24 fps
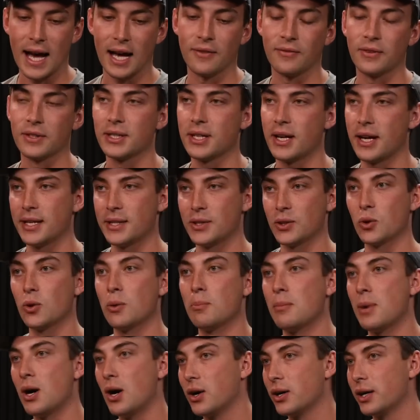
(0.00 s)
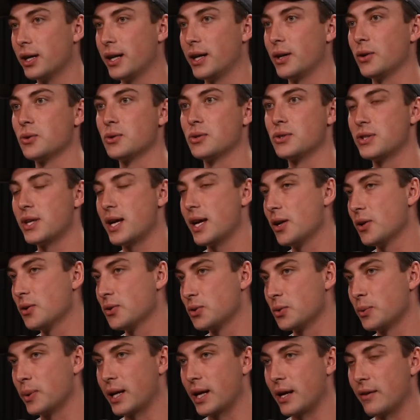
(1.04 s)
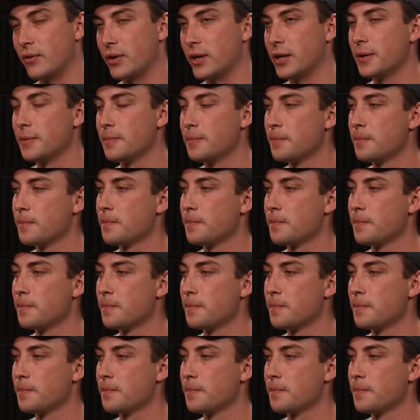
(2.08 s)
advertising or marketing or sales or whatever,